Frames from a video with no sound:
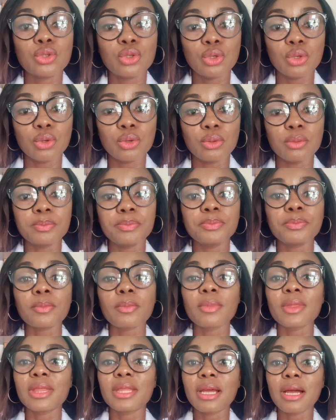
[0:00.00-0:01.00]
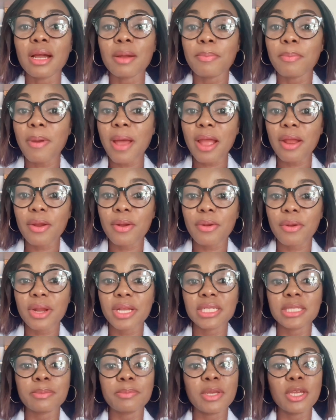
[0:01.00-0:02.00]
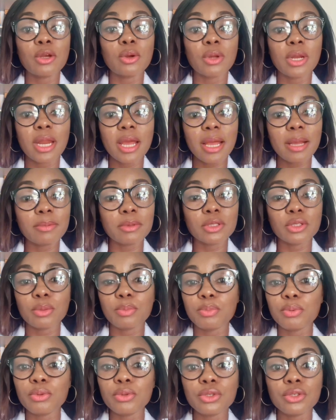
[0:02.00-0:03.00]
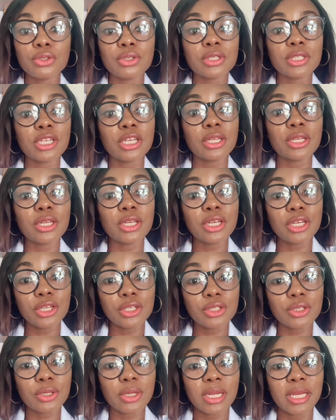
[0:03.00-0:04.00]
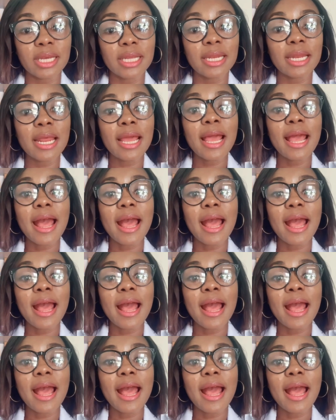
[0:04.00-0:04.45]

to the pancreas being unable to produce insulin,